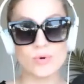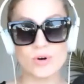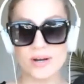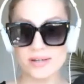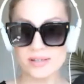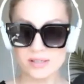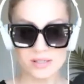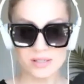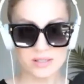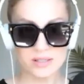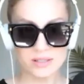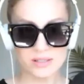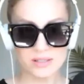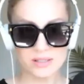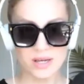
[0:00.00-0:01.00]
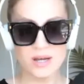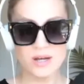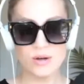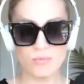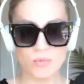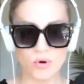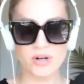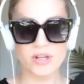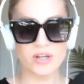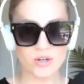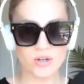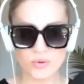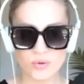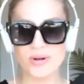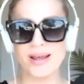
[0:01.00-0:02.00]
prices,
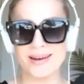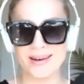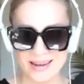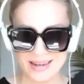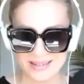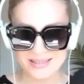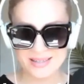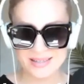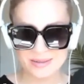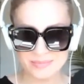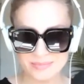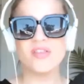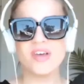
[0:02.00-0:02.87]
morning, noon, and night.